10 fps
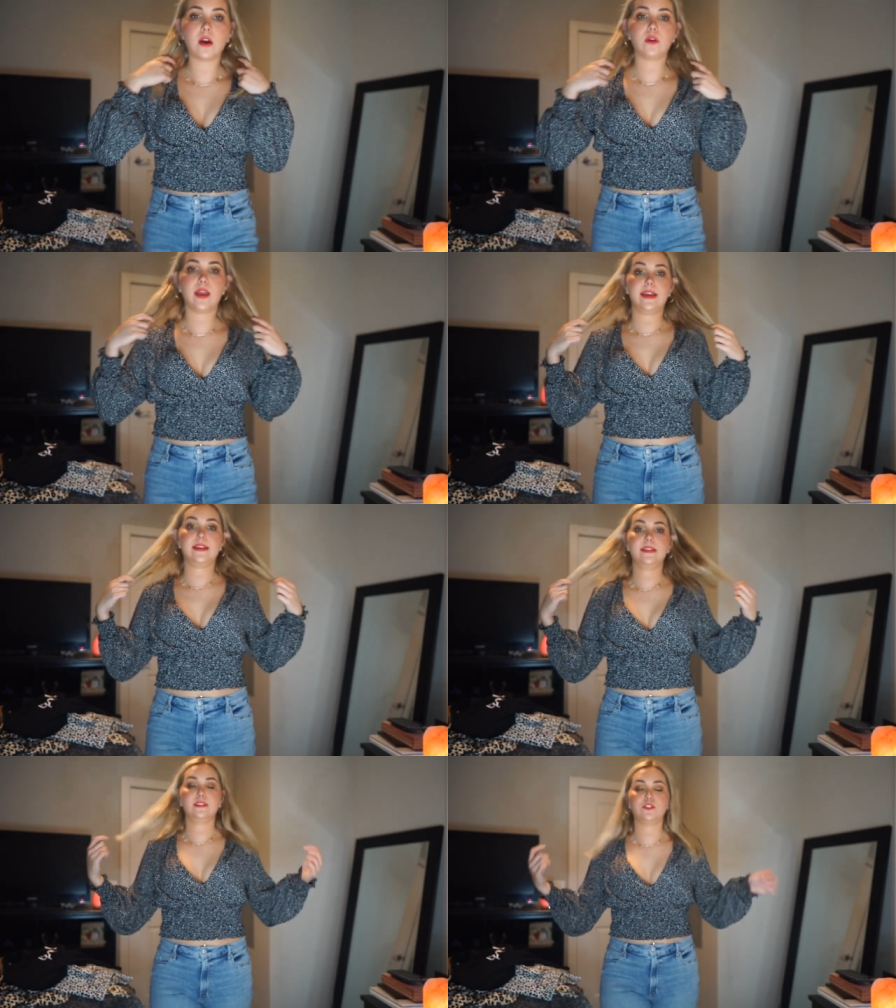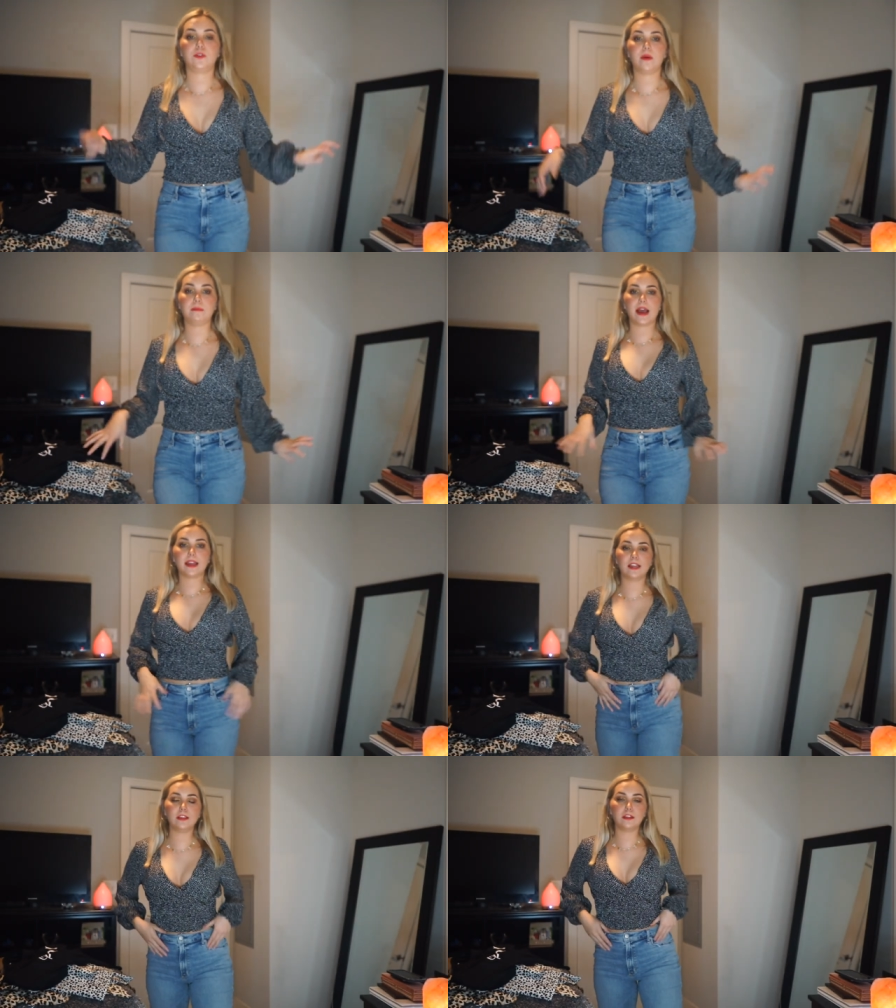Okay, so I'm
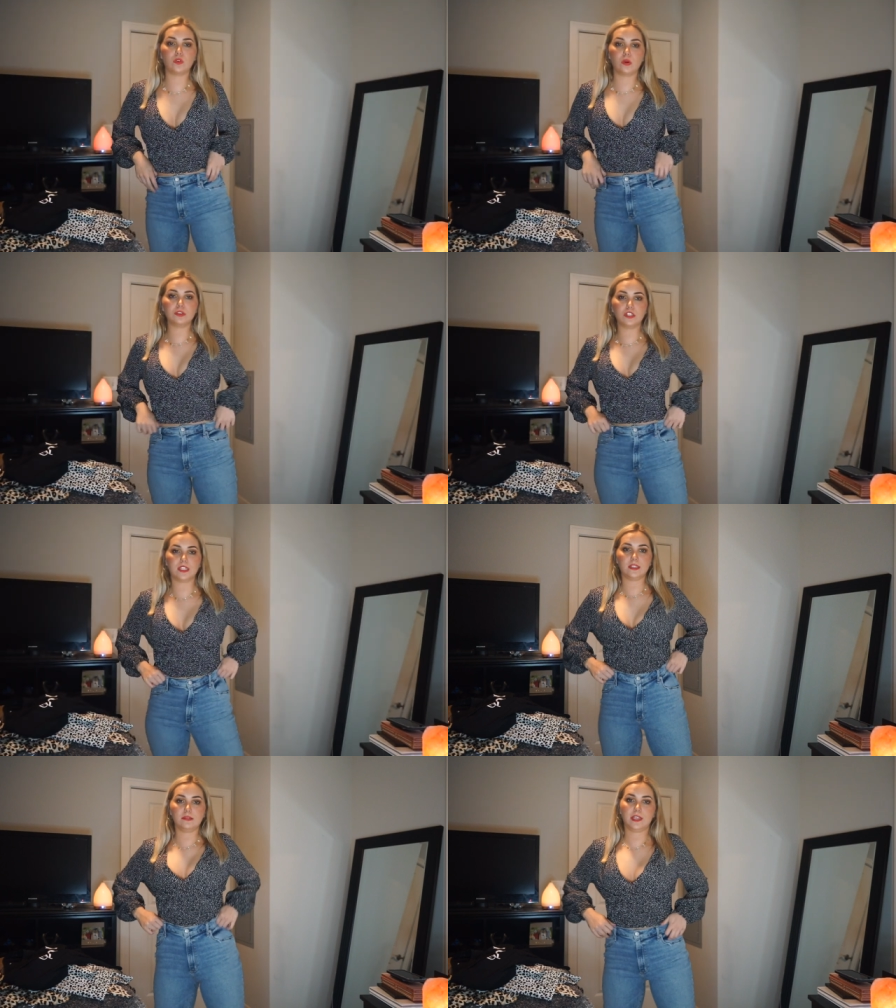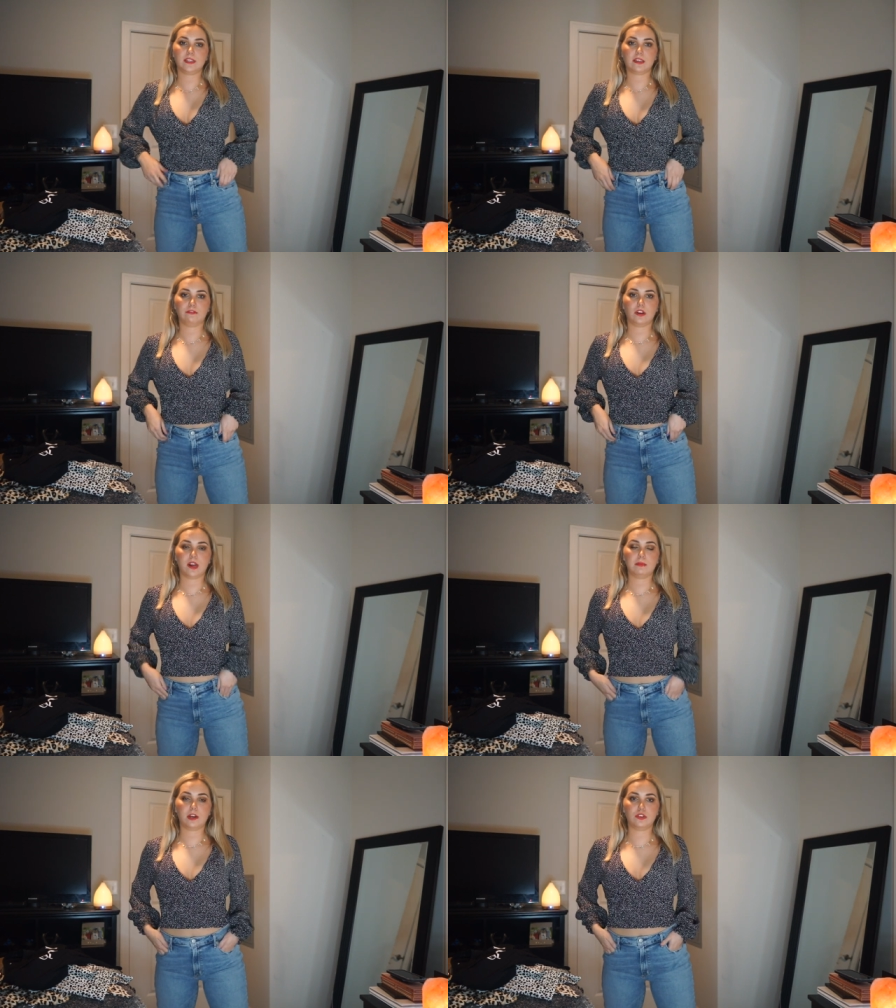back into the normal jeans because I
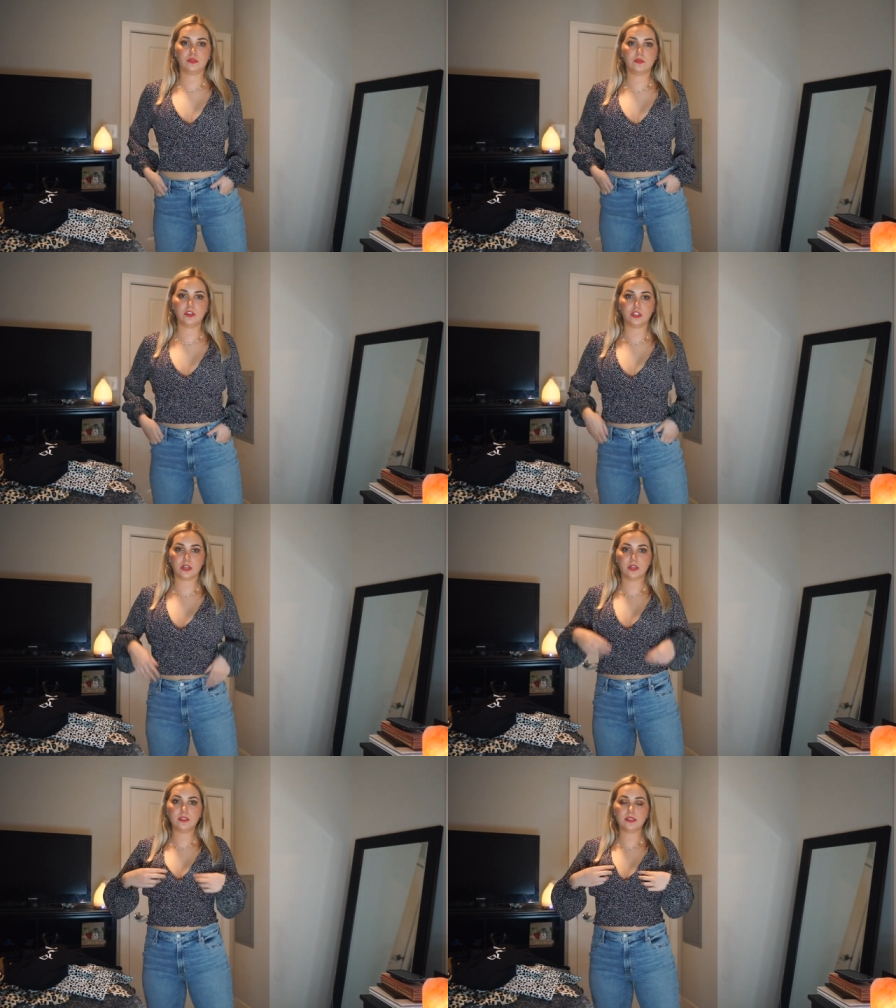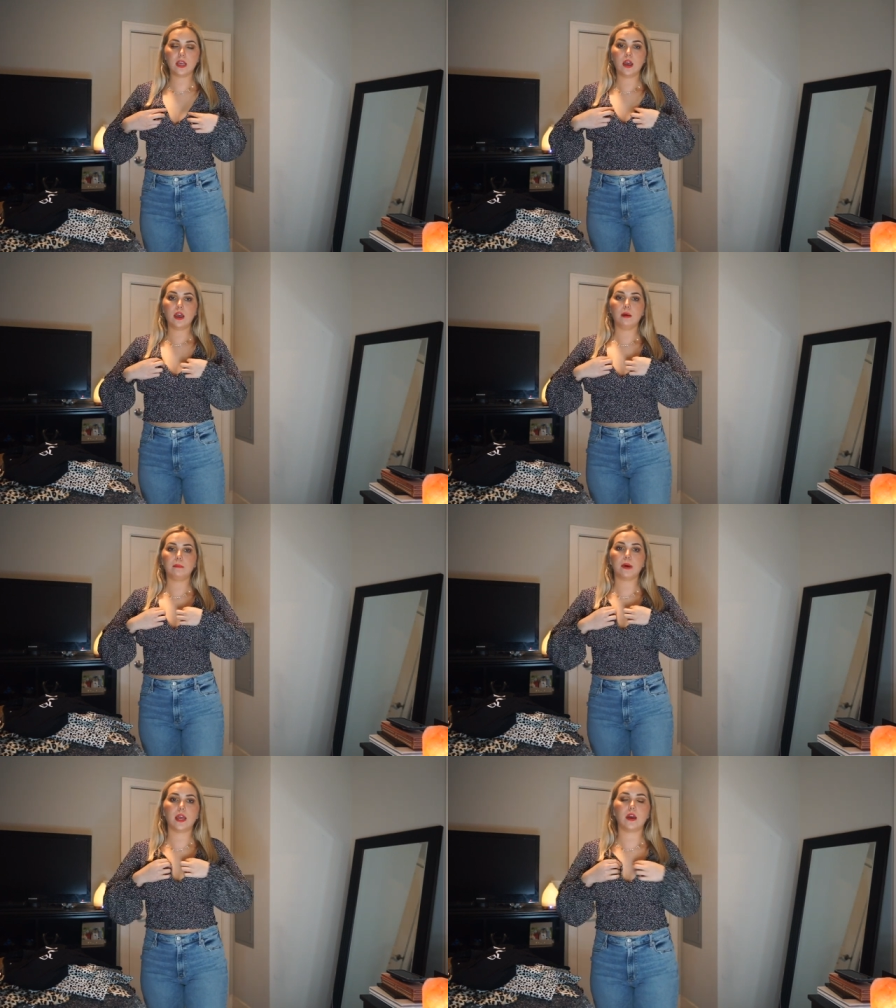forgot about two of the shirts.
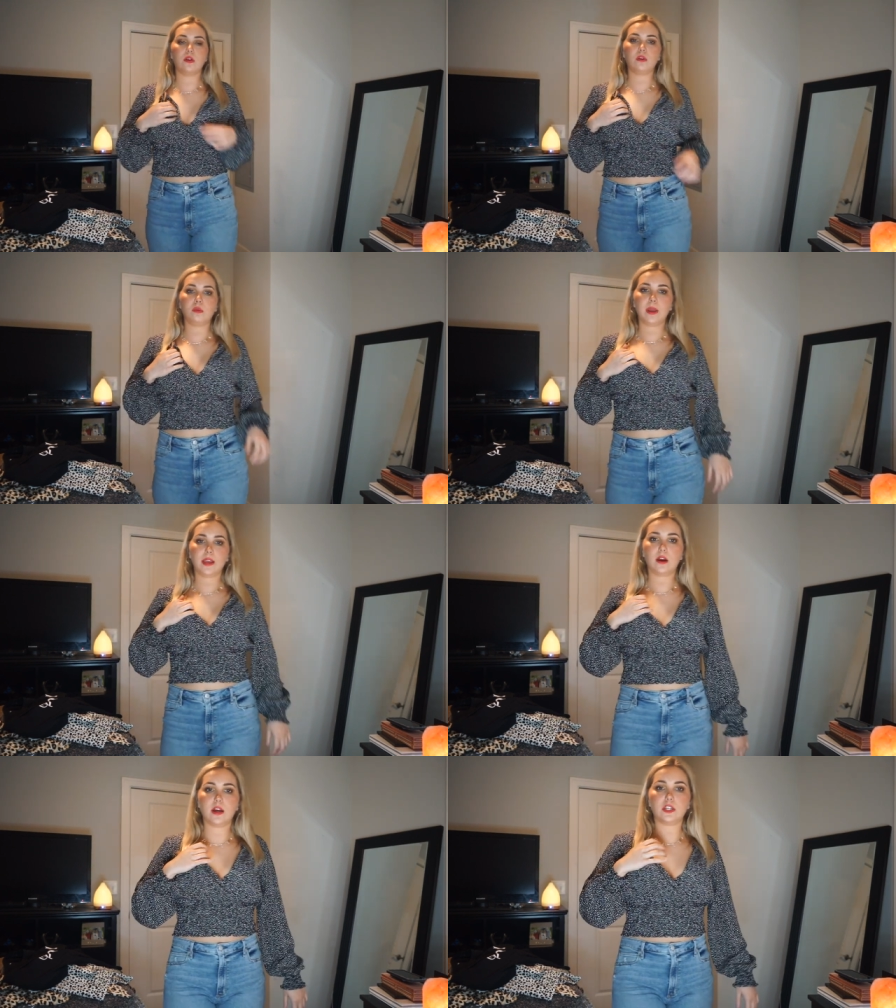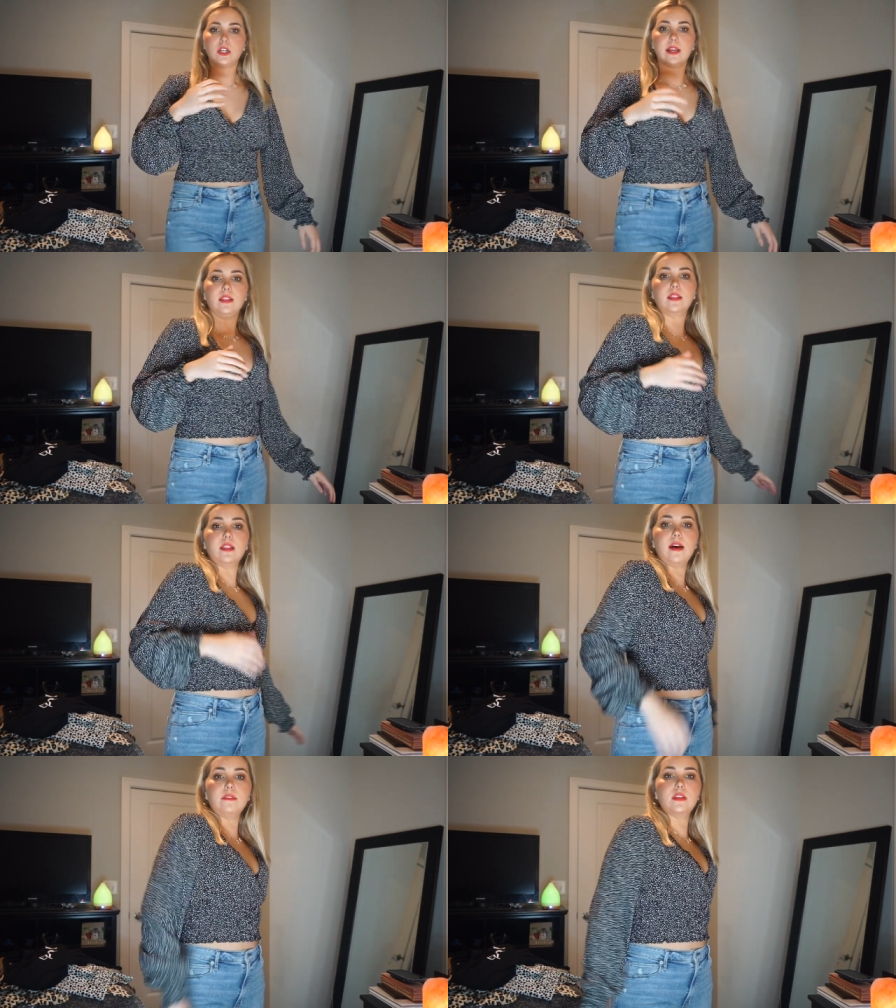But oh my gosh, I
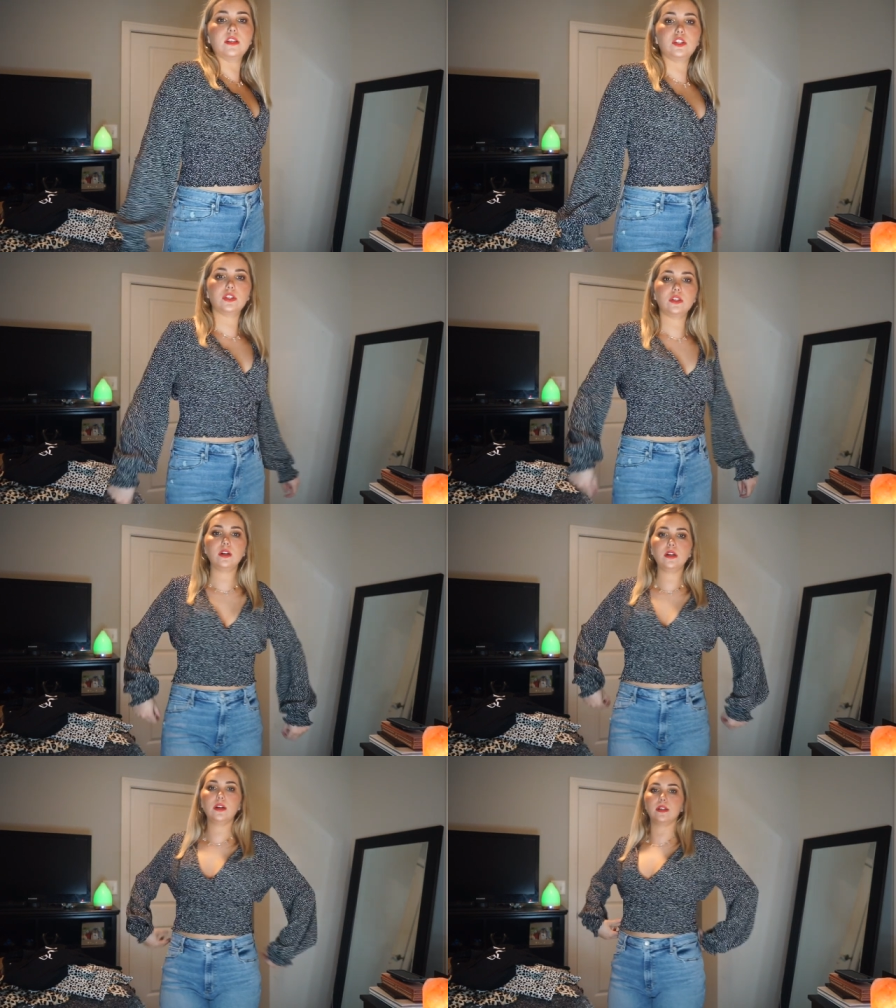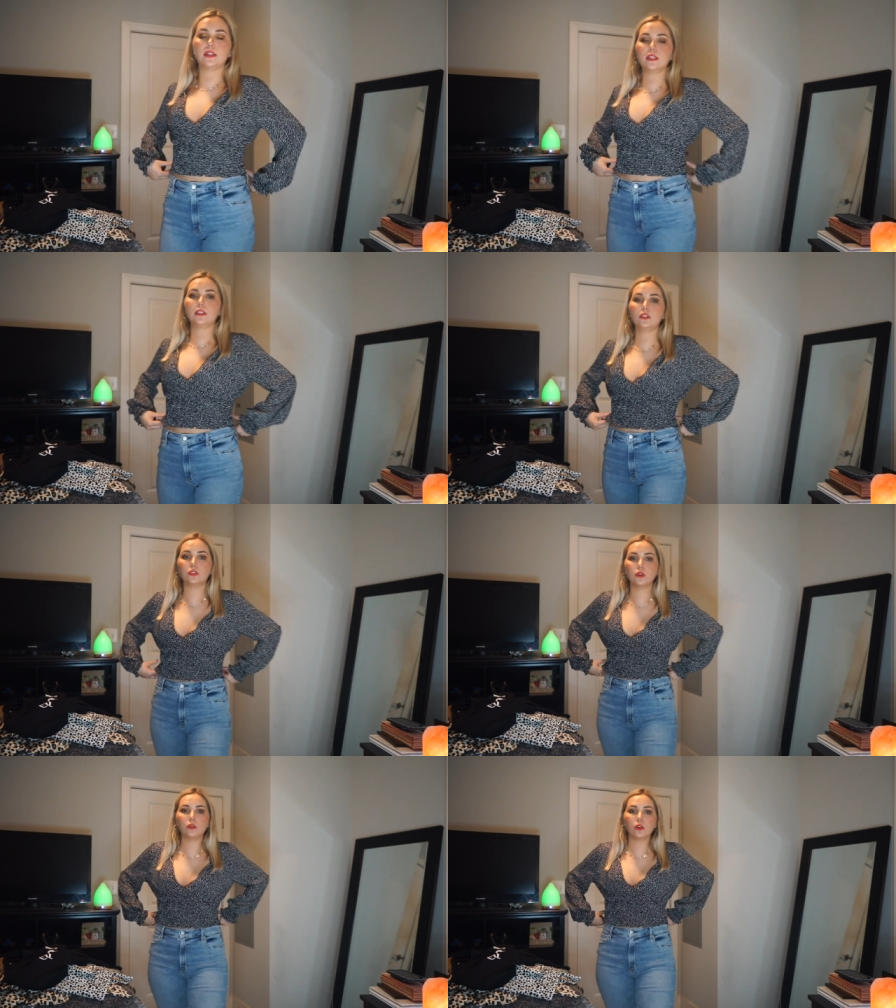love this shirt. It's
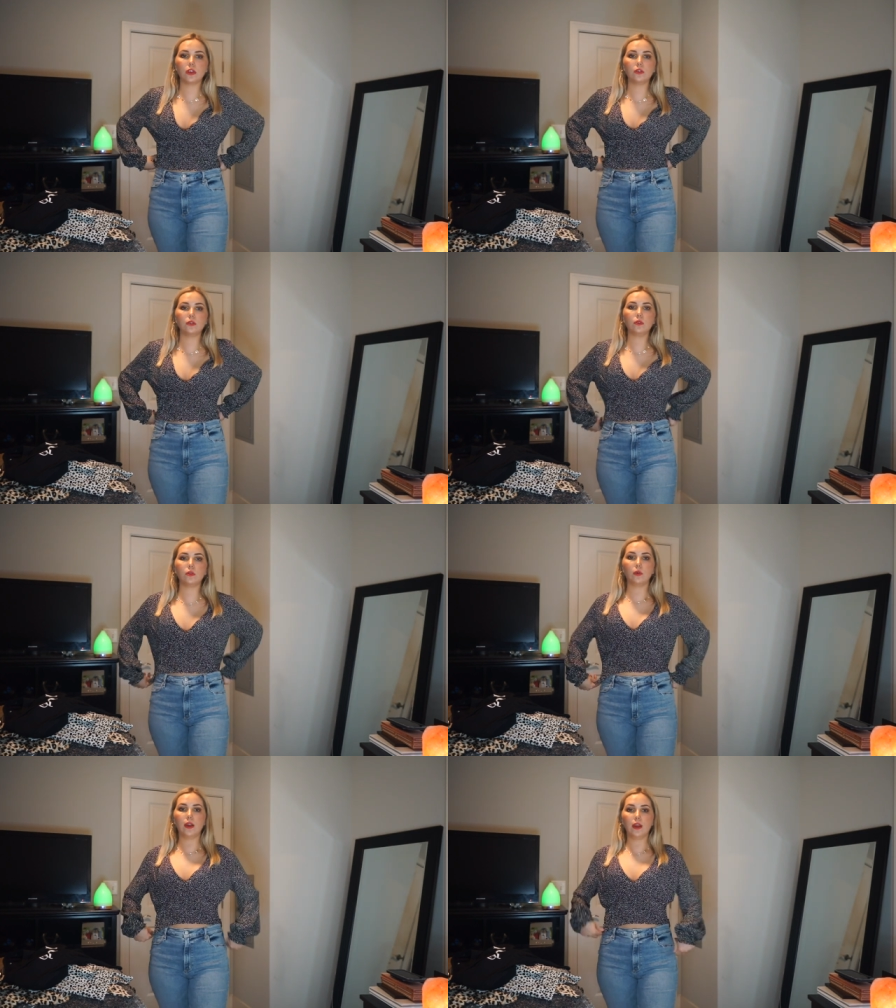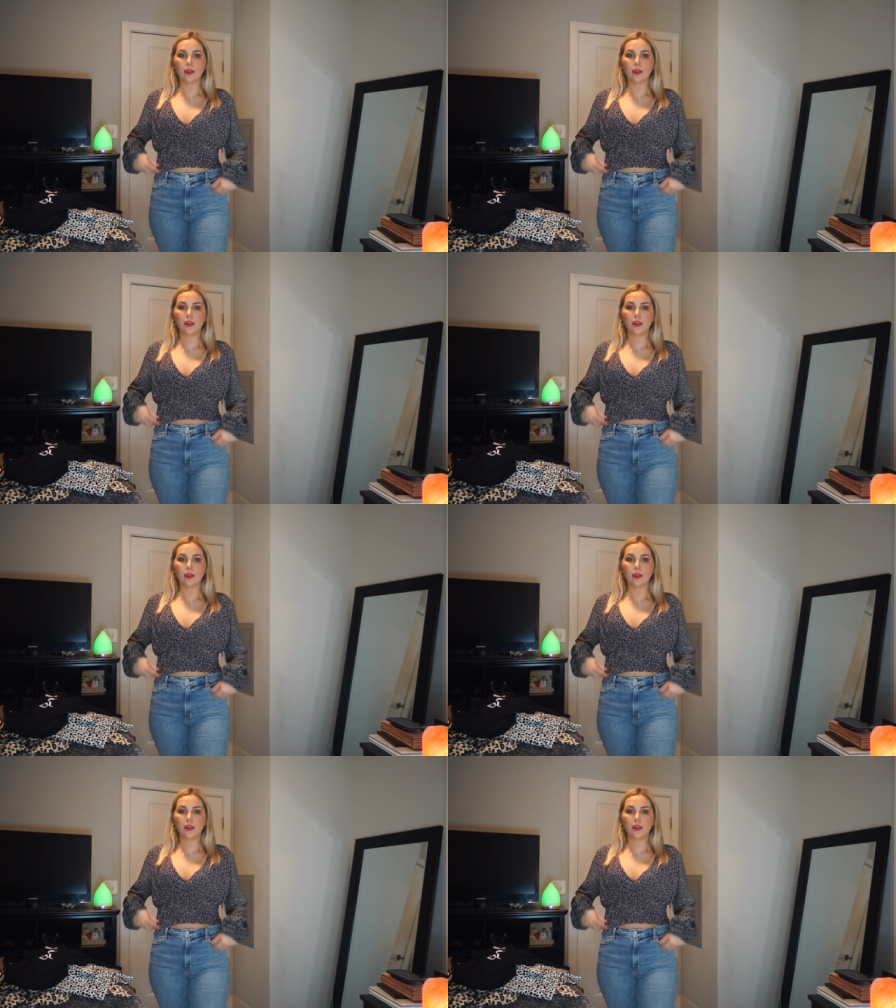so cute.